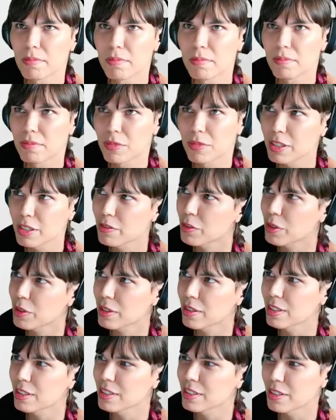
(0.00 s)
Was it
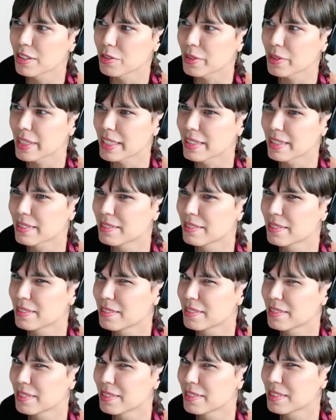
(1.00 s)
4 or is it 3?
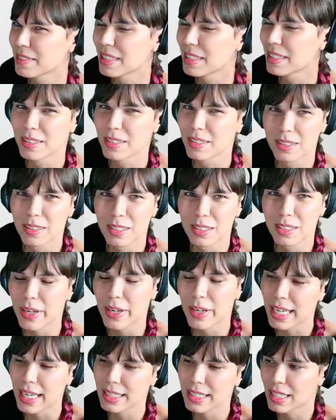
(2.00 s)
So it
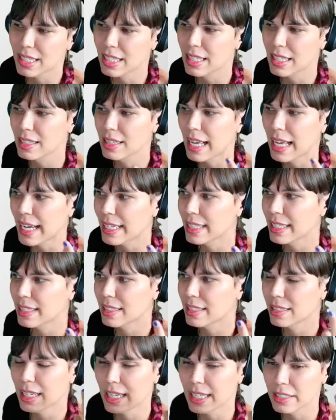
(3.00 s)
has
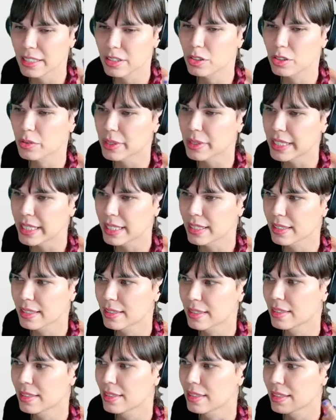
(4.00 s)
Latin, it has Greek,
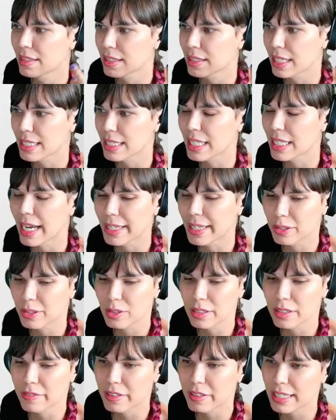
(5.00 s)
it has
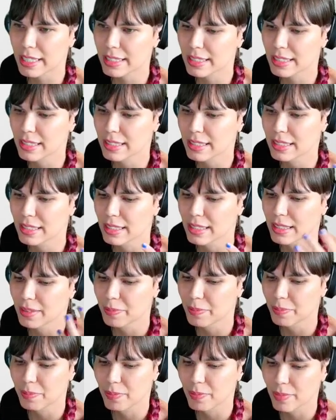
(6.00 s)
hieroglyphics,
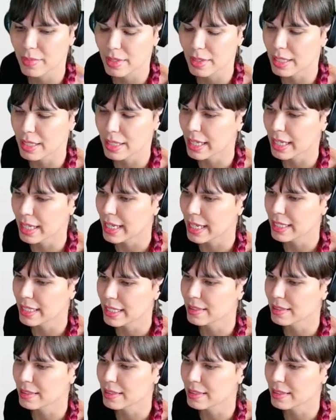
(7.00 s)
and